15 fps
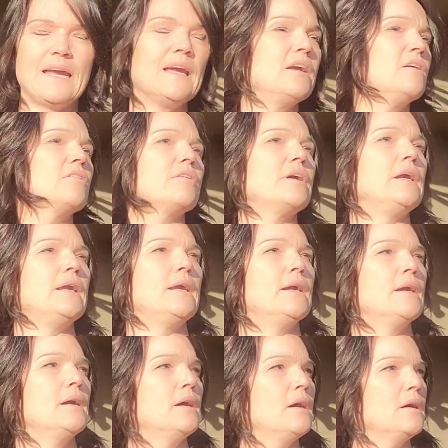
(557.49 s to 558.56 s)
angry,
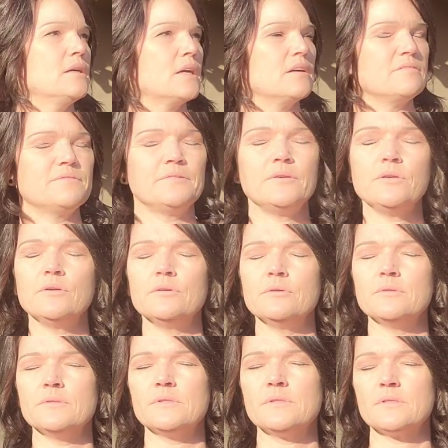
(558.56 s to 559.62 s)

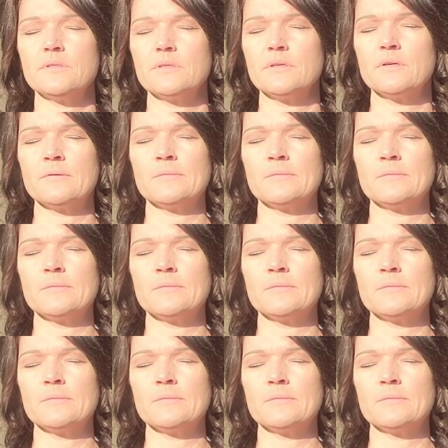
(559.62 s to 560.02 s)
confused,